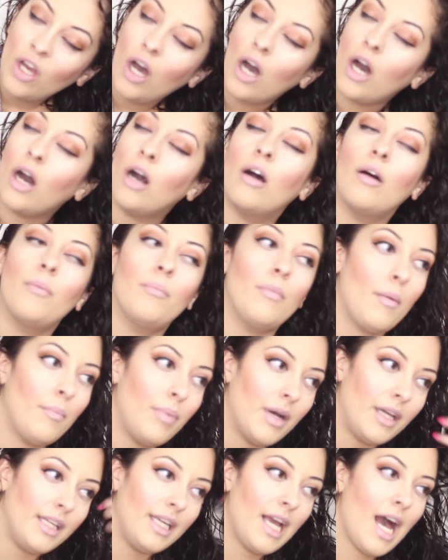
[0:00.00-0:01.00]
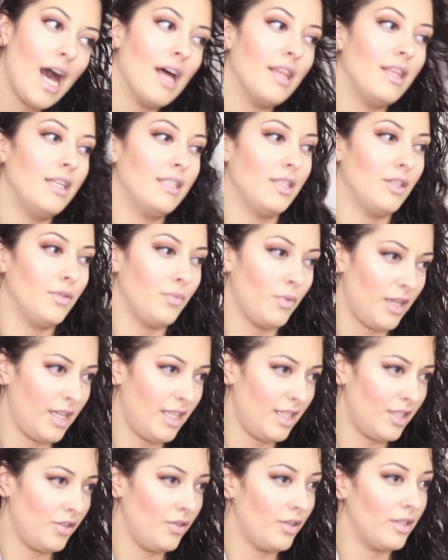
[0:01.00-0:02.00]
But yeah, this is what
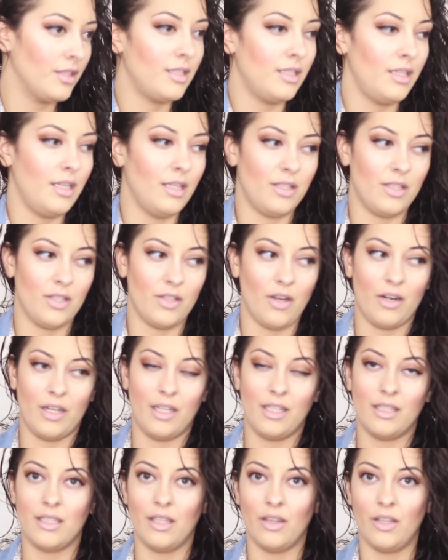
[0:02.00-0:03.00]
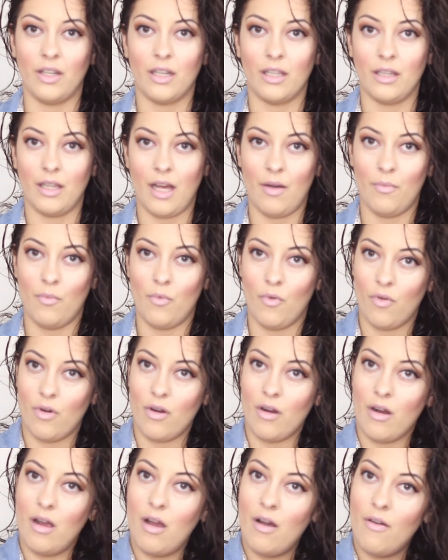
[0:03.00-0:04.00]
you can see it's starting to look a lot
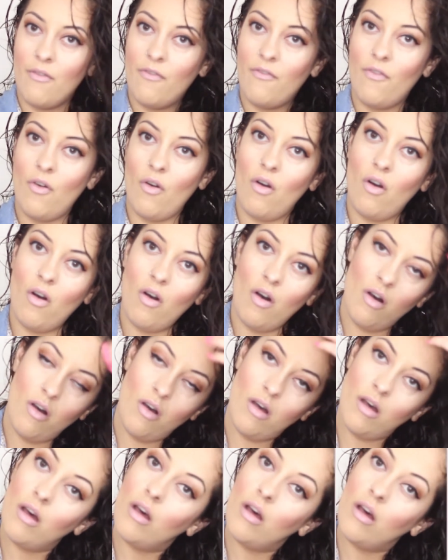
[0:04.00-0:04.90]
more full.